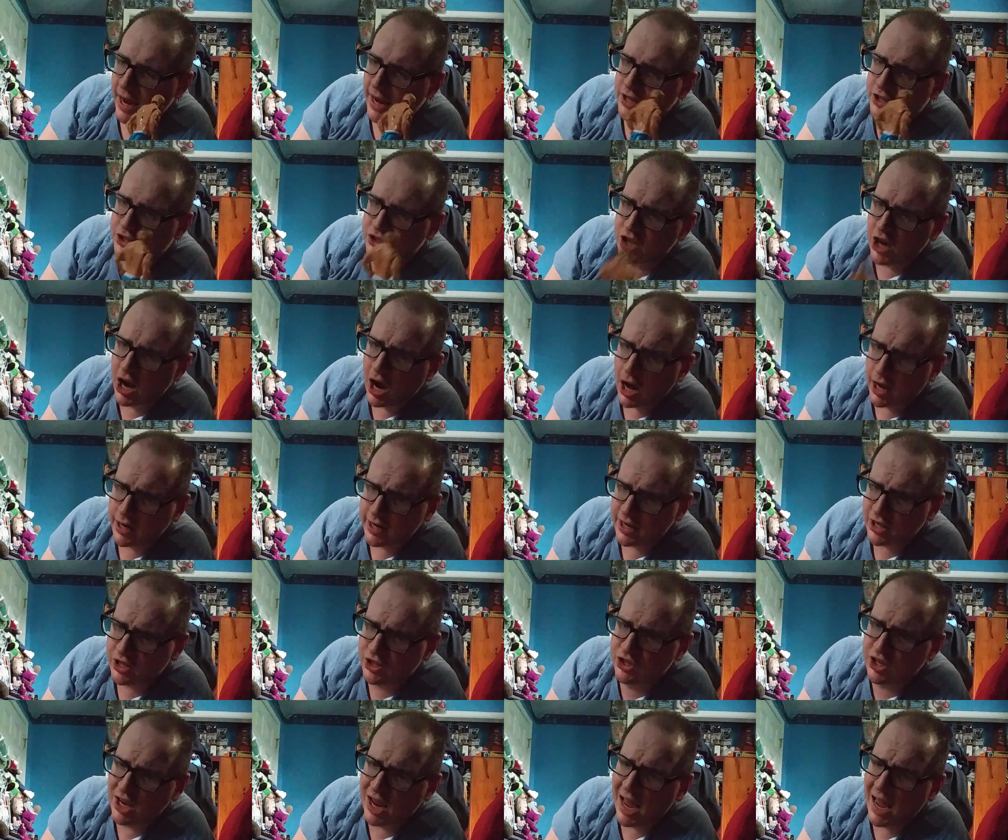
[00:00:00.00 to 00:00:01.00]
And Johnny
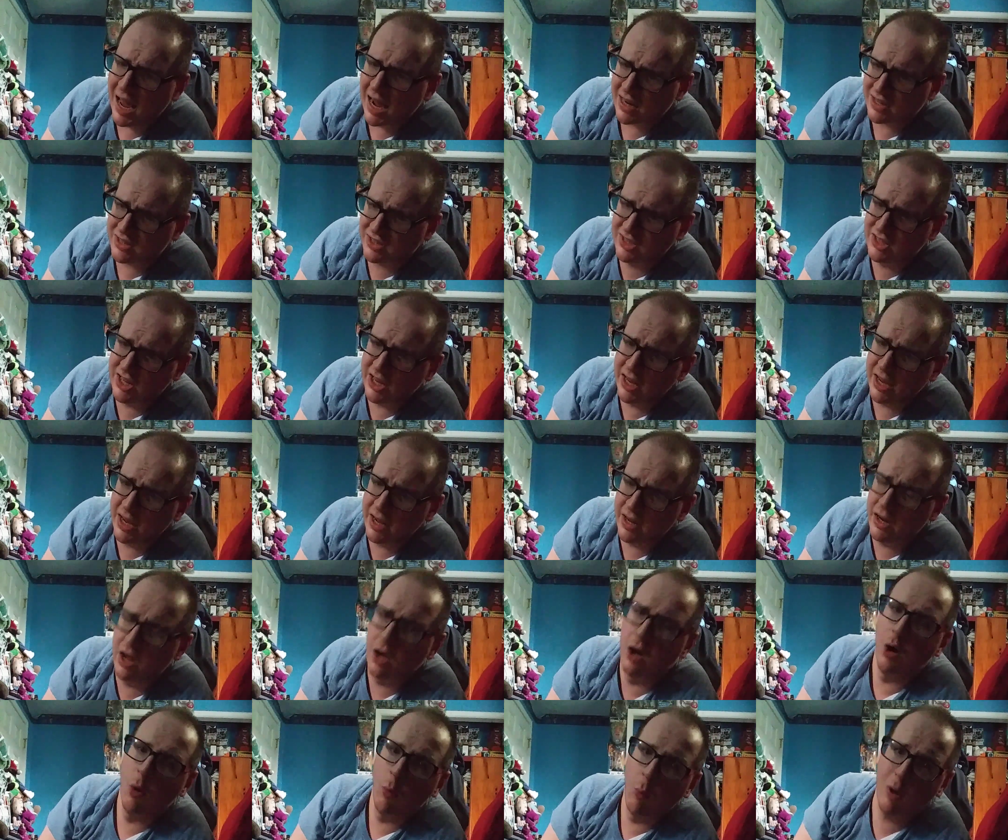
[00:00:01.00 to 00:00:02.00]

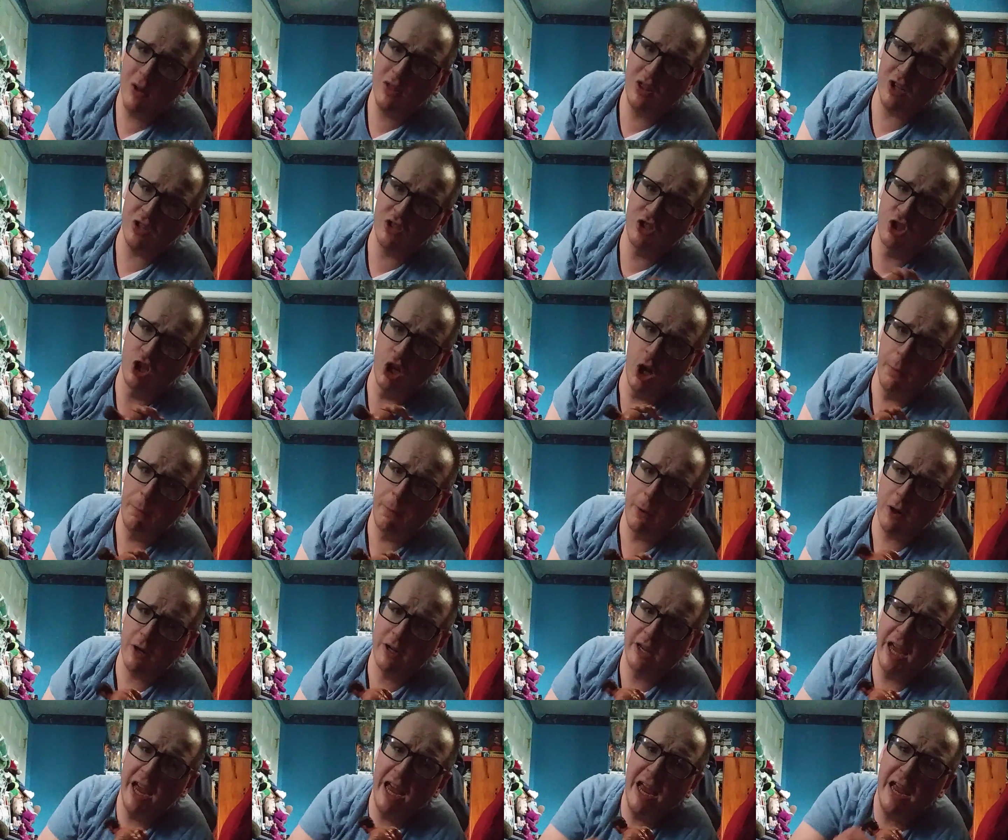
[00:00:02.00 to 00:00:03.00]
Jackson with the
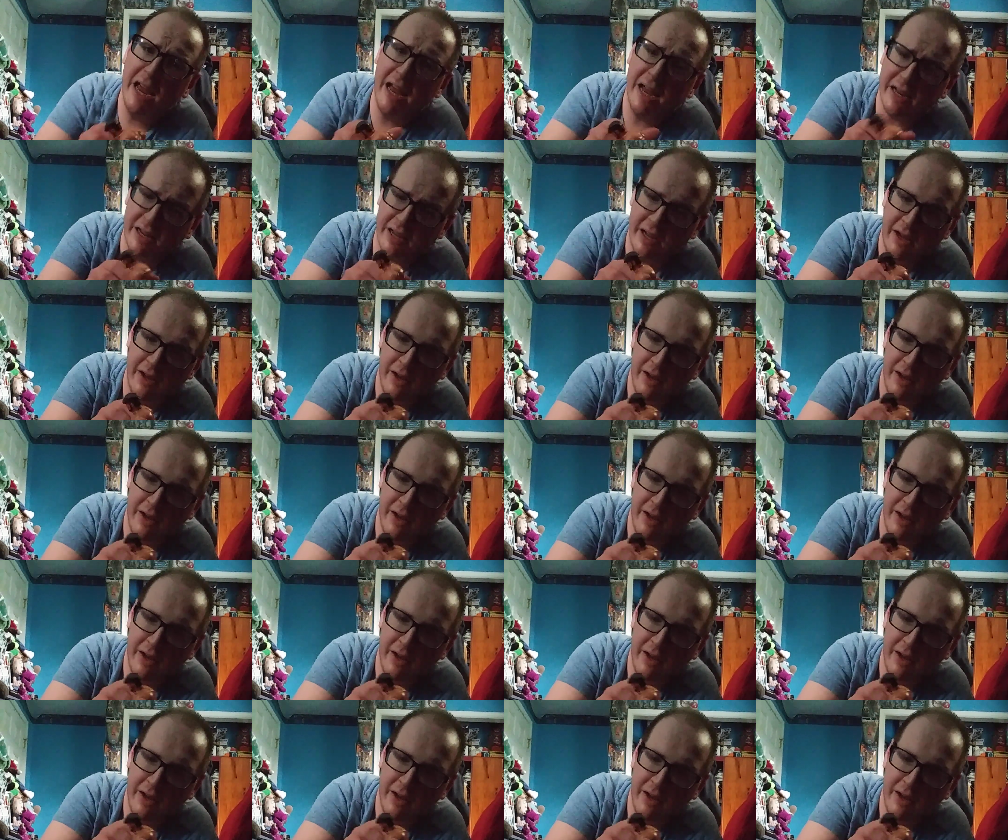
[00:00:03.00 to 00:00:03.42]
super kick.